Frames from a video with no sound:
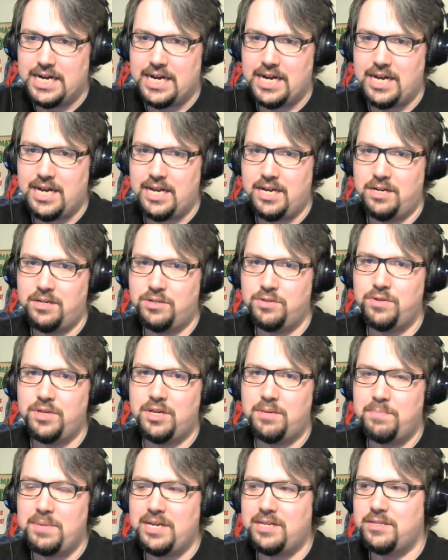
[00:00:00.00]
Uh, and
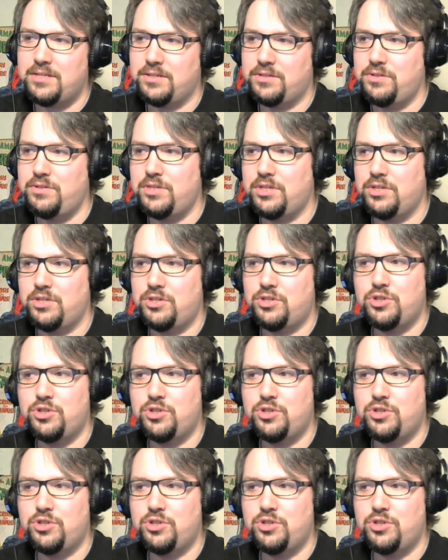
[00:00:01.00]
doing a big salute to the